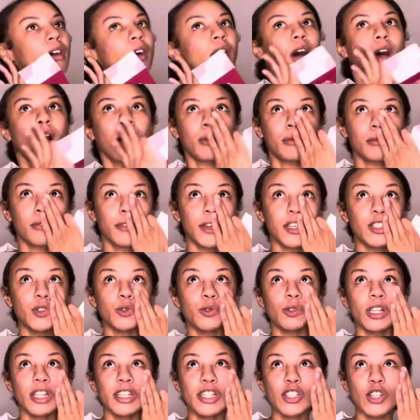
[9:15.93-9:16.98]
um, facial
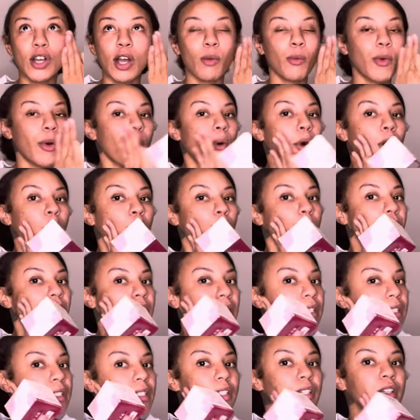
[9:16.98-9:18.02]
cleanser. I won't
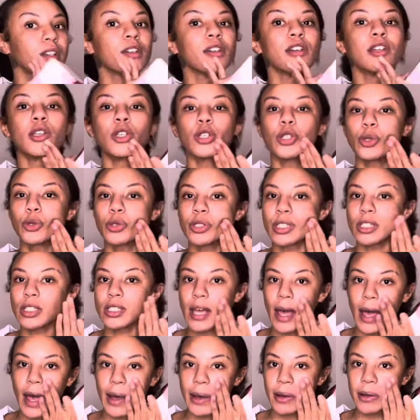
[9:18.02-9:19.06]
always use a
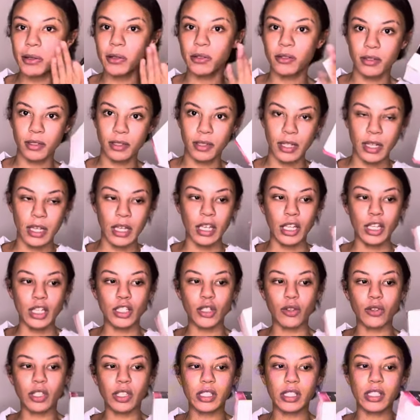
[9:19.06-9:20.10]
towel. So
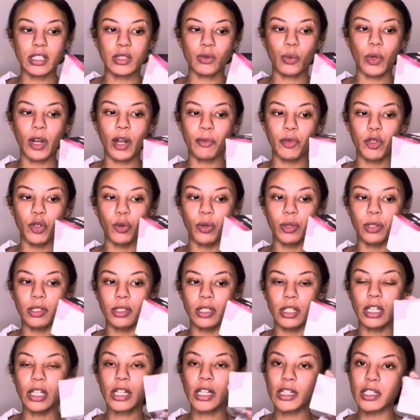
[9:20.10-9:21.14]
this is when I'm doing the
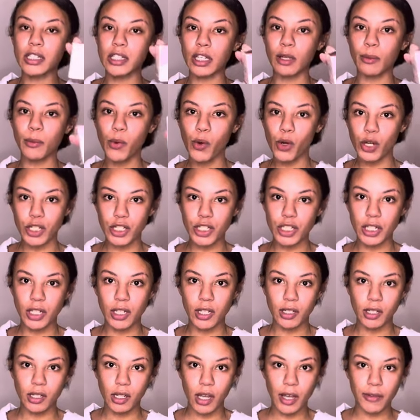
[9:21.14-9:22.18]
cleansing
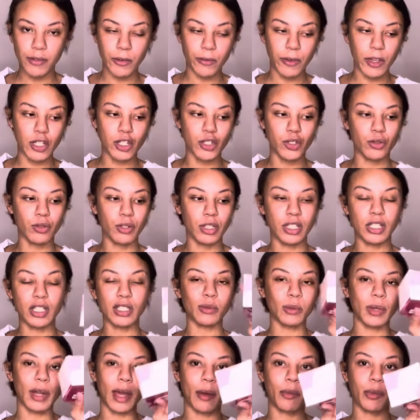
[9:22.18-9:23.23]
portion of a facial, this is
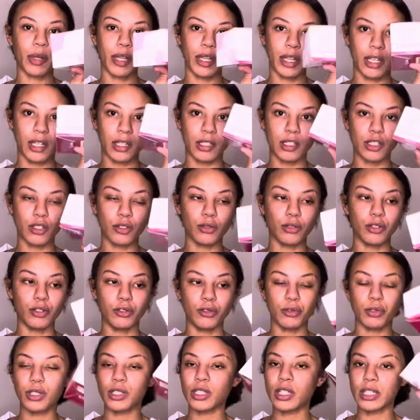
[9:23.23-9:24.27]
what I plan to
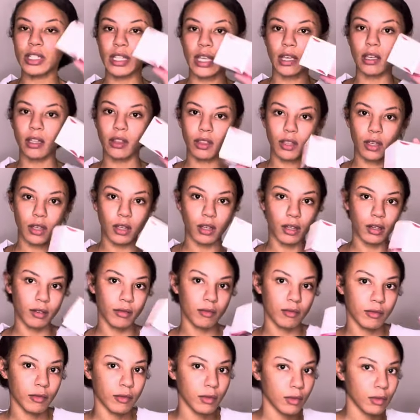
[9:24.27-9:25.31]
use to take the
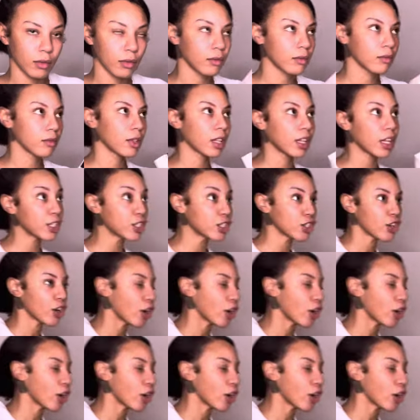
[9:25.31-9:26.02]
cleanser